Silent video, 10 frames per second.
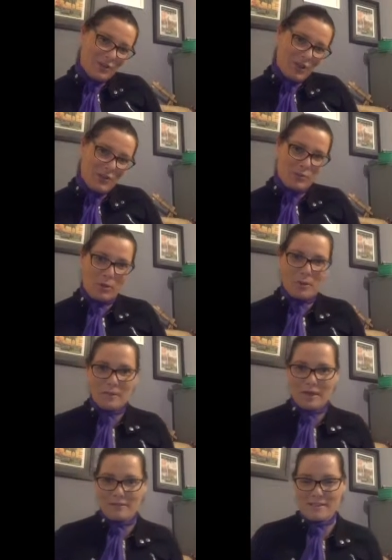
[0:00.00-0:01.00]
will probably
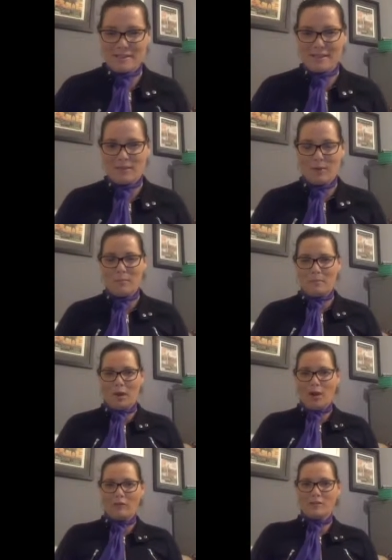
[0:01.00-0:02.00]
be able to see it. My
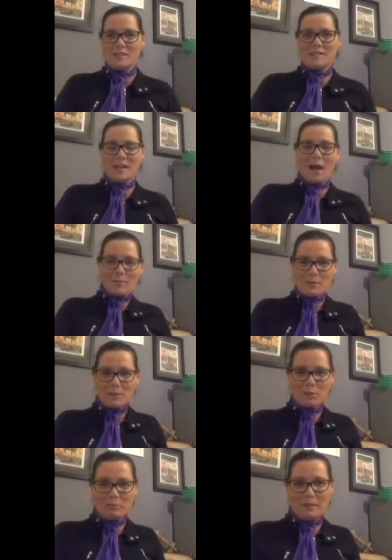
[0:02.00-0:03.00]
office is an
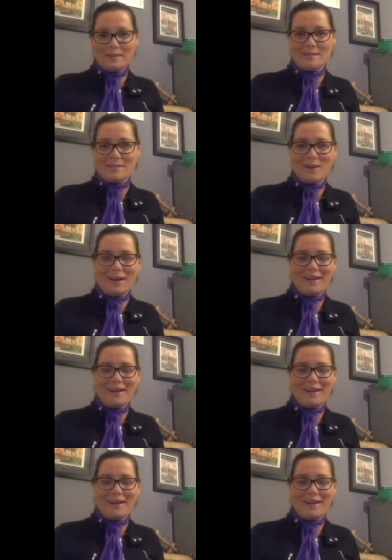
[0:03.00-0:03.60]
absolute pigsty.